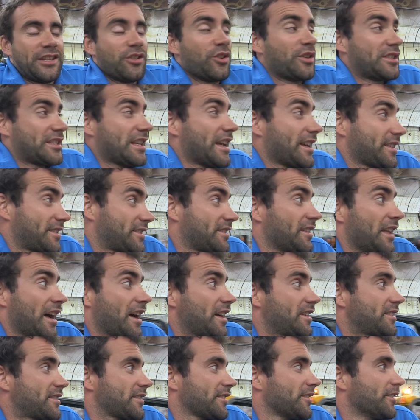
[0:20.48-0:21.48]
looks like
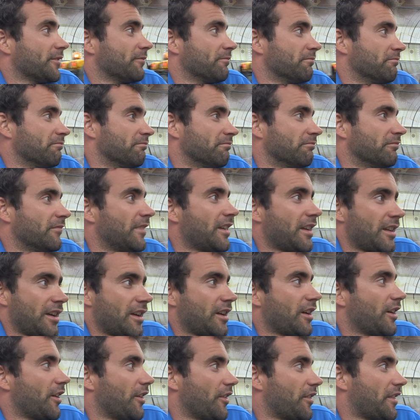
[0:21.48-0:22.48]
nice, and um,
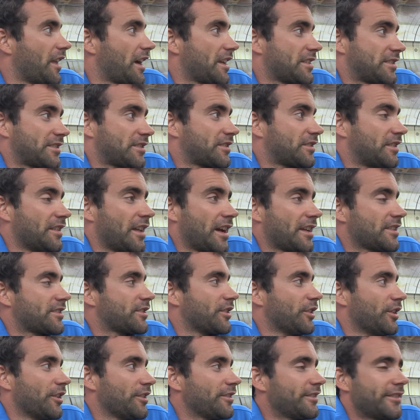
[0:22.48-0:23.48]
a nice nice
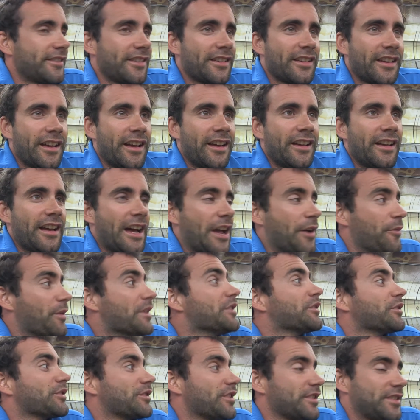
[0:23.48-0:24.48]
town. Yeah, I
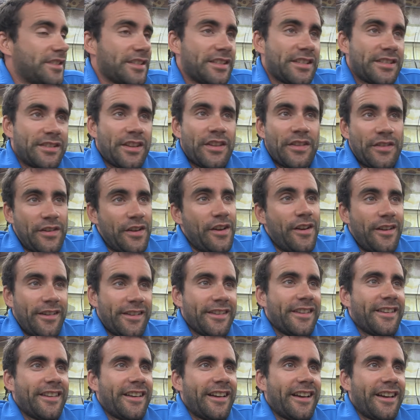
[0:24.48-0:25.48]
went to the city center
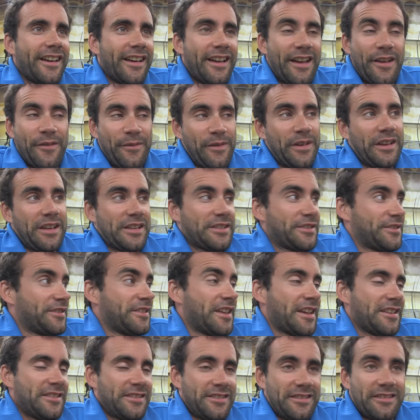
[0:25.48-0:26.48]
and uh, I think it's
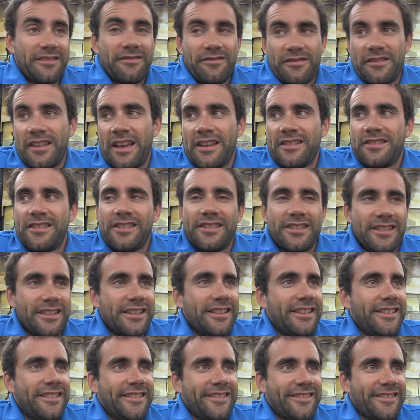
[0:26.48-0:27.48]
nice nice city.
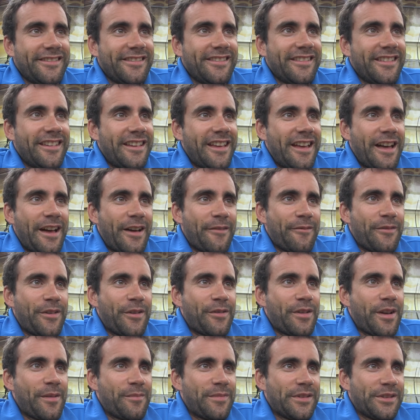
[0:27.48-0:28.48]
And I'm
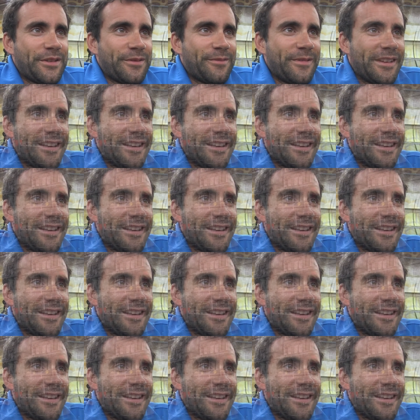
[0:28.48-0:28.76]
very happy to be